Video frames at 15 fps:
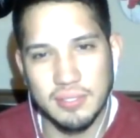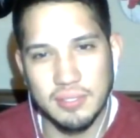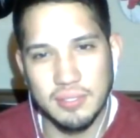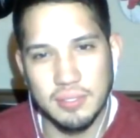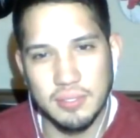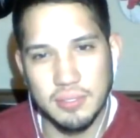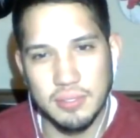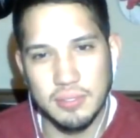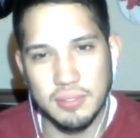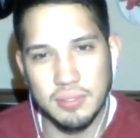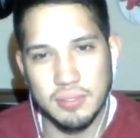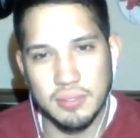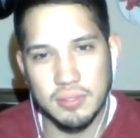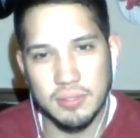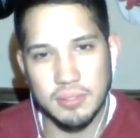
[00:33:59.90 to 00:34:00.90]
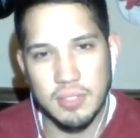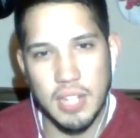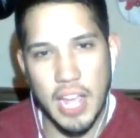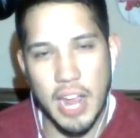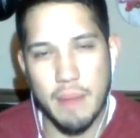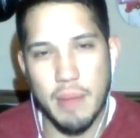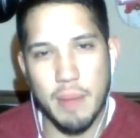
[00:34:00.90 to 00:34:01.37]
Oh, I don't know. I've
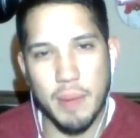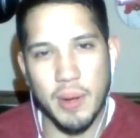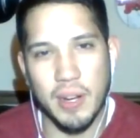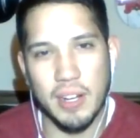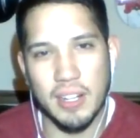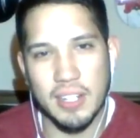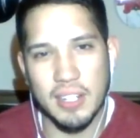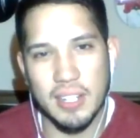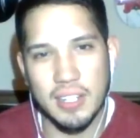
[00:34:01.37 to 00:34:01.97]
played all the